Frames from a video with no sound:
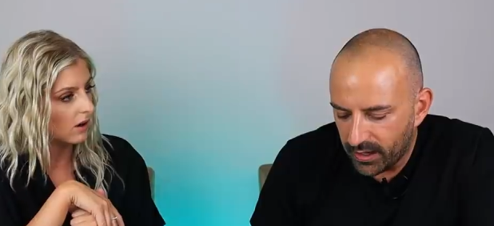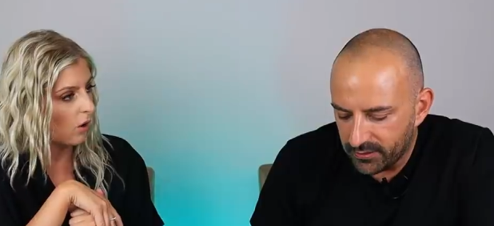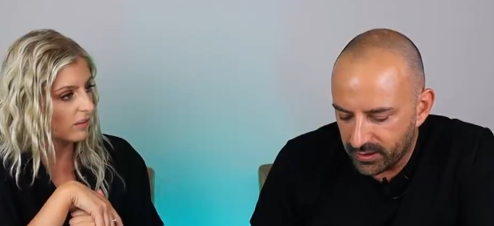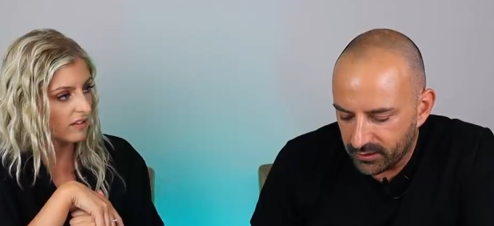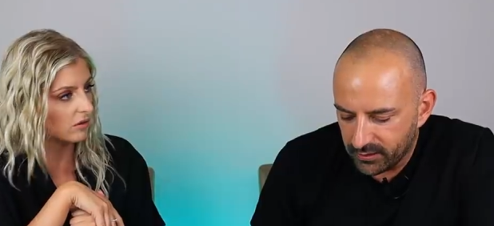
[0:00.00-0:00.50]
Speaker 1: I
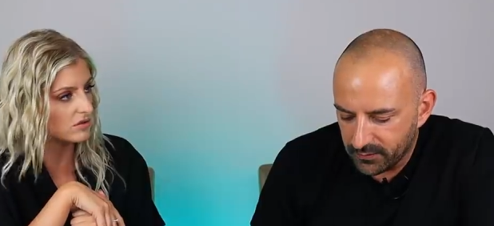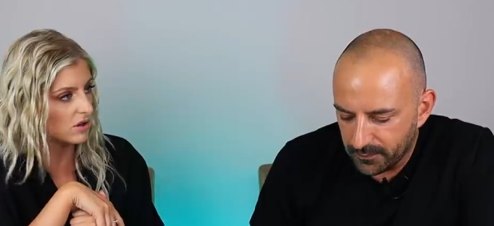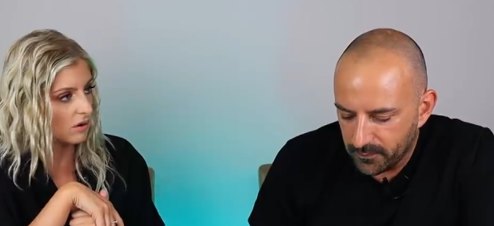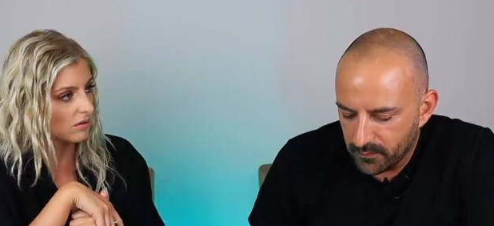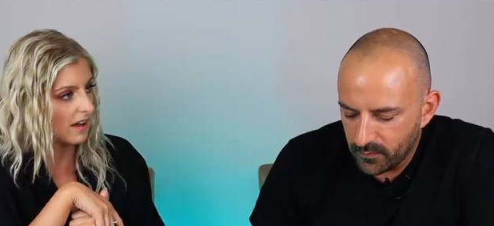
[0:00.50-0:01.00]
also think...
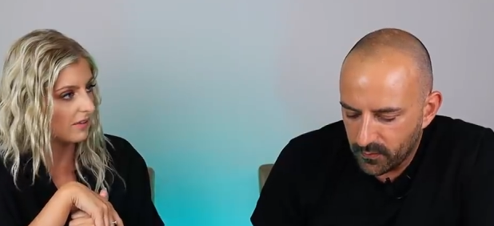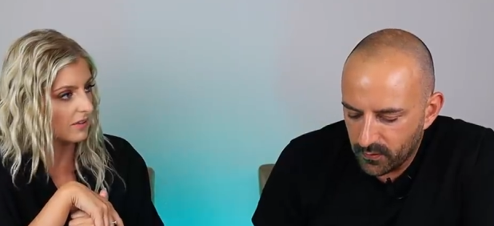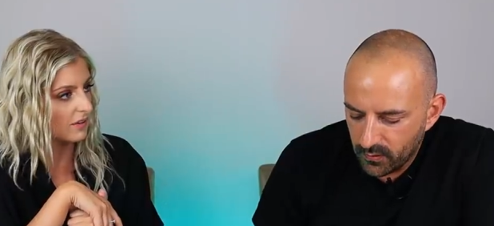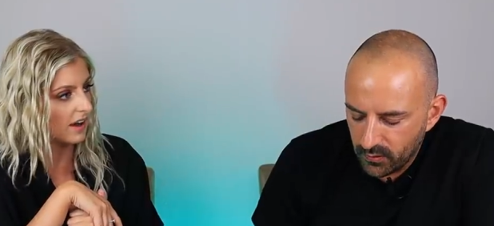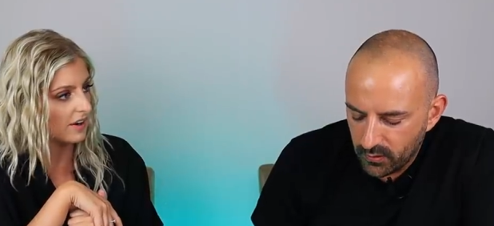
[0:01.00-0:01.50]
don't
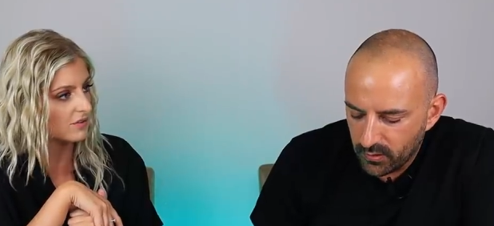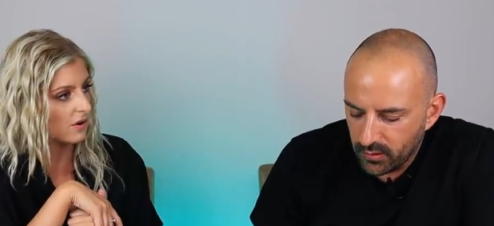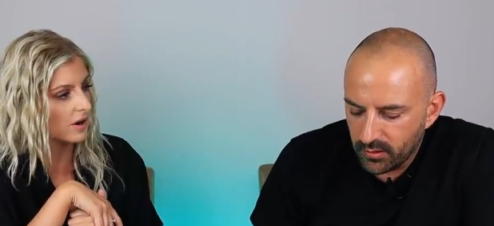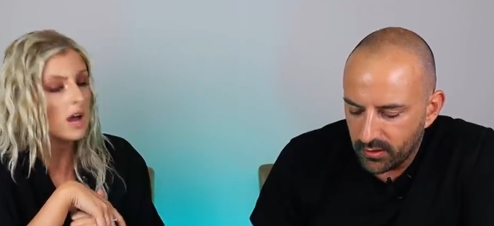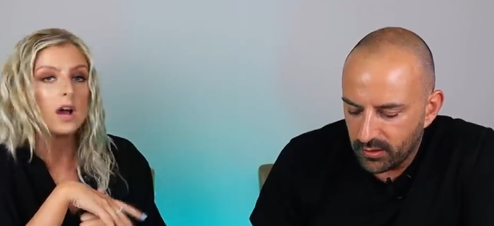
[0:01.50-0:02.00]
ever fly a
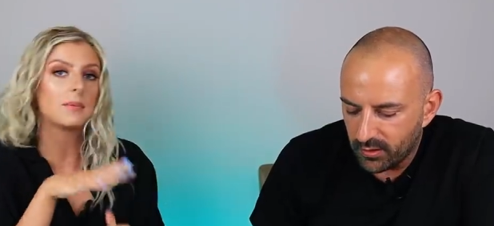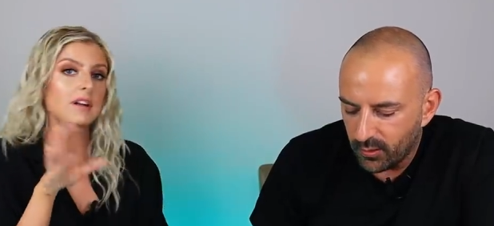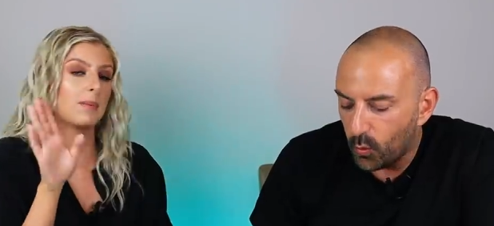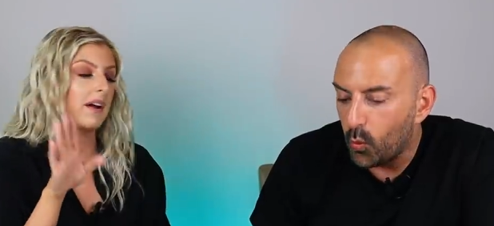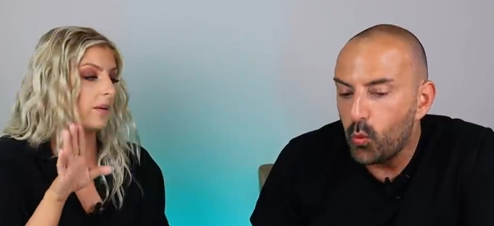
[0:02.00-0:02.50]
drone.
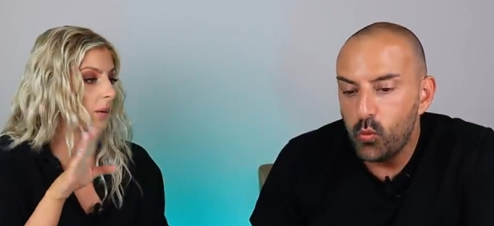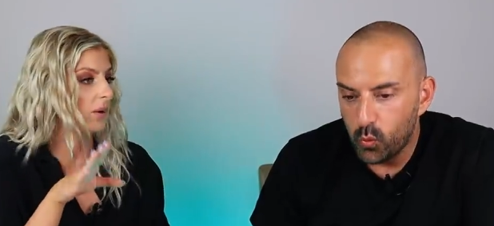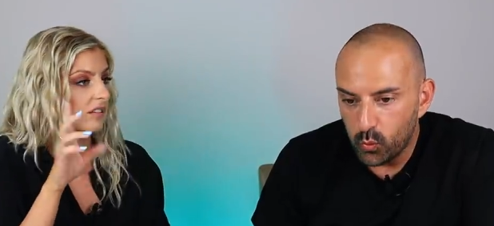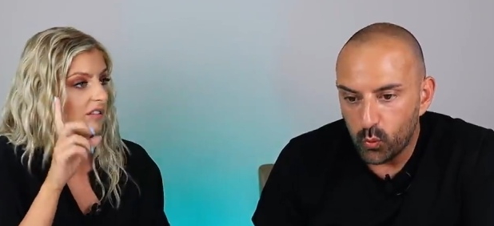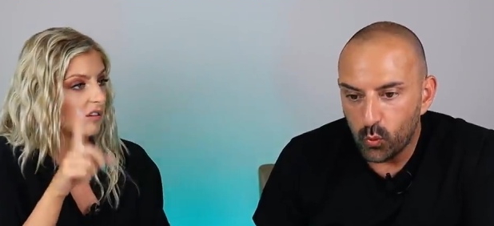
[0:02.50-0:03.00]
Because, by Ooh. the way,
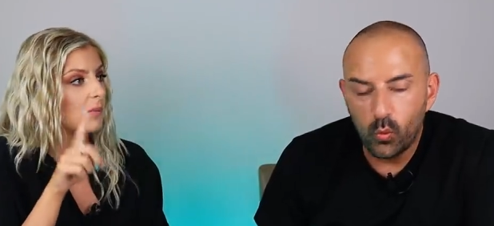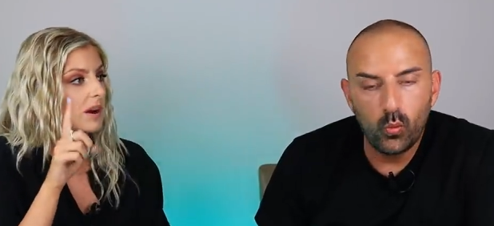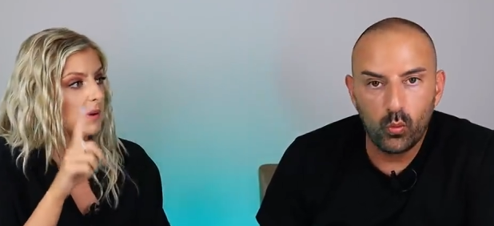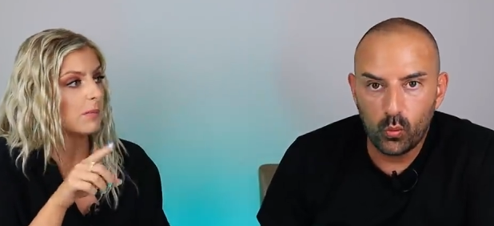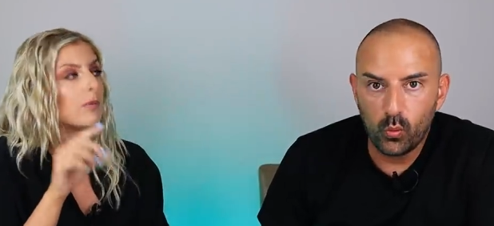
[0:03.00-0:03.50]
we had so
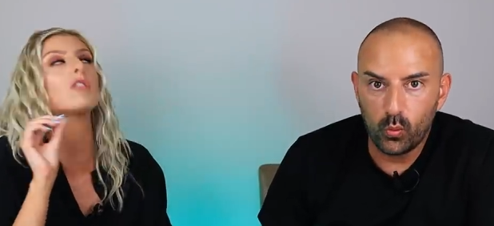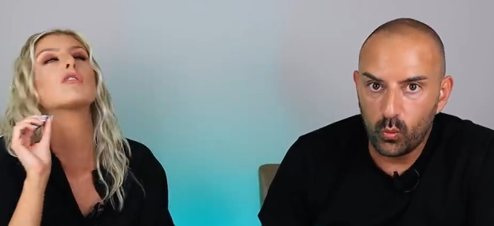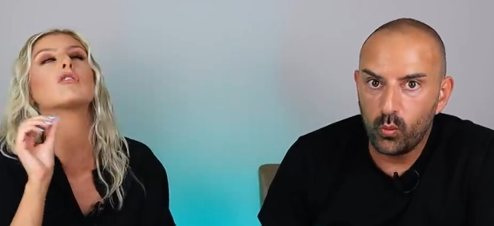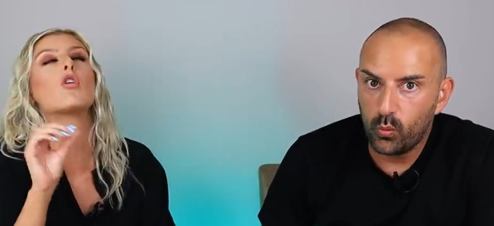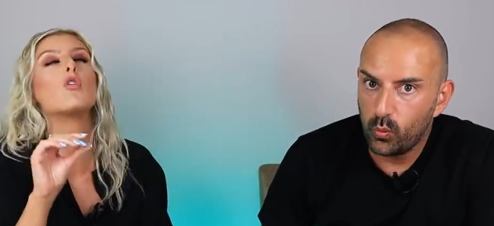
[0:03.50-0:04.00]
many people,
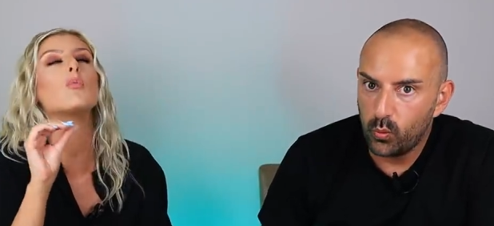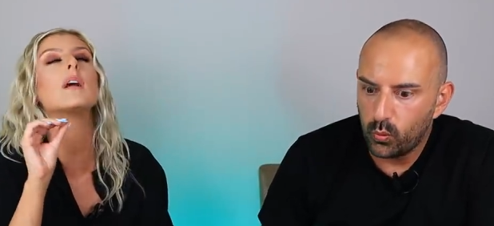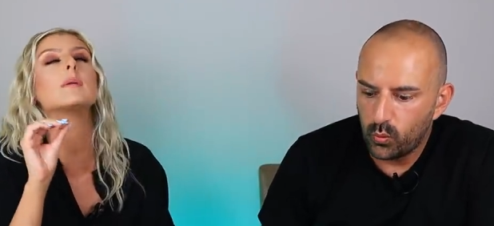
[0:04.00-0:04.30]
so